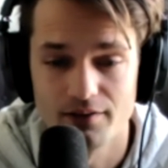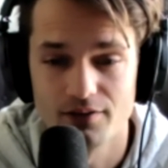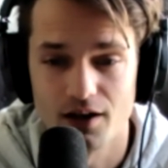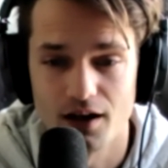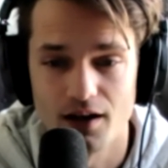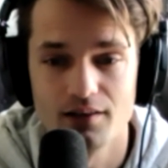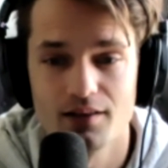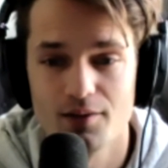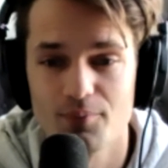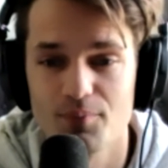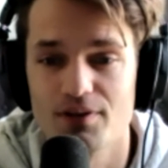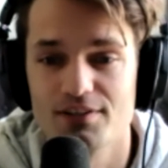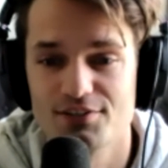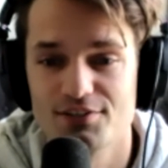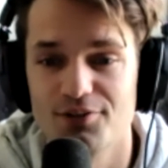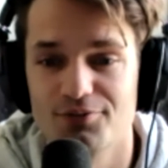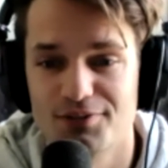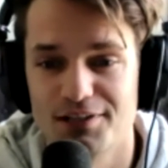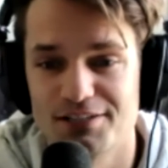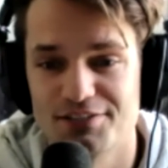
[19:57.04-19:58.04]
I let
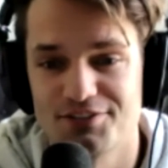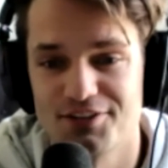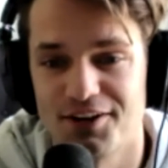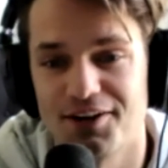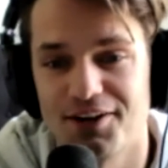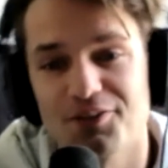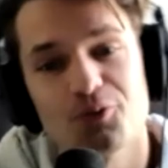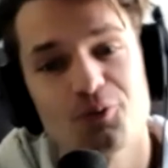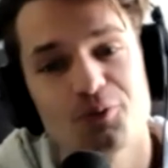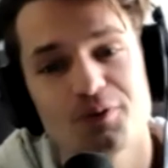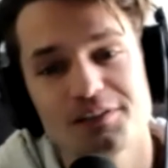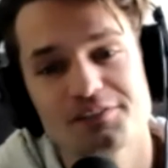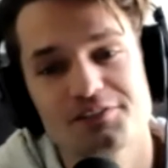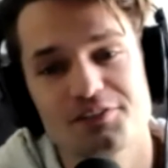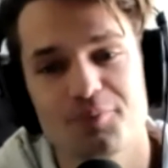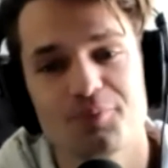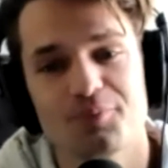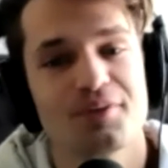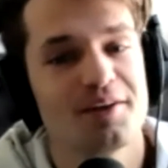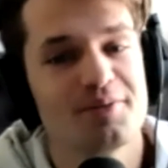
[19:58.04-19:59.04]
myself get stuck in the weeds
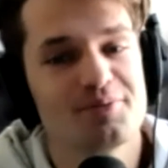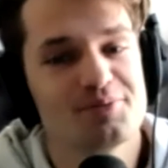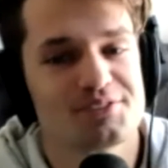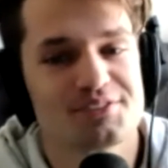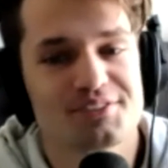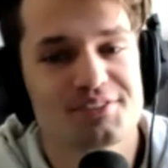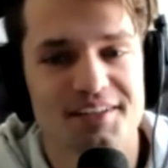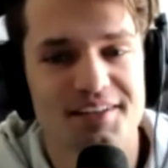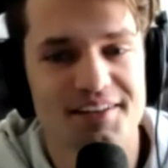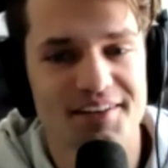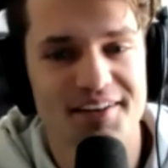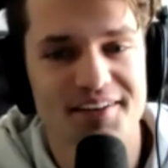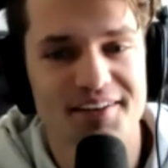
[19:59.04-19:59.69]
sometimes. And